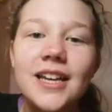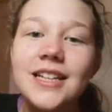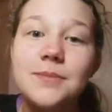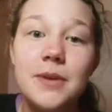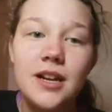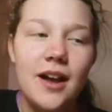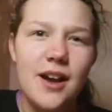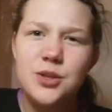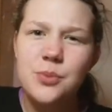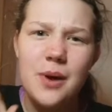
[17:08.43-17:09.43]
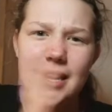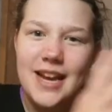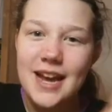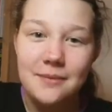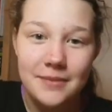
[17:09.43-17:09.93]
it's been like
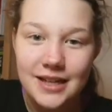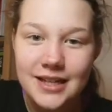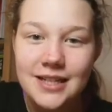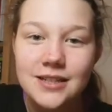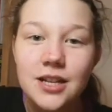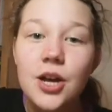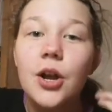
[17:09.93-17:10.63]
28 minutes.